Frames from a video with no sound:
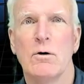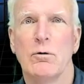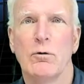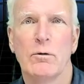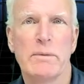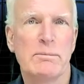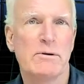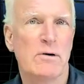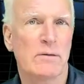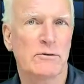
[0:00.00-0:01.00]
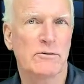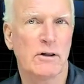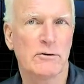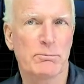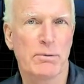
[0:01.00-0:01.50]
Or maybe you have to tell
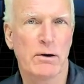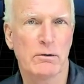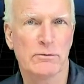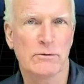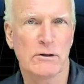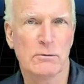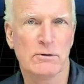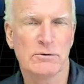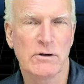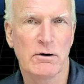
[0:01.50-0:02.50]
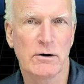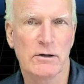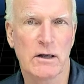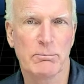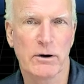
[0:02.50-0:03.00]
your parents that you
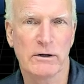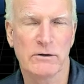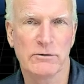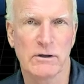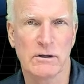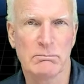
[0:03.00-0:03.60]
miscarried a pregnancy.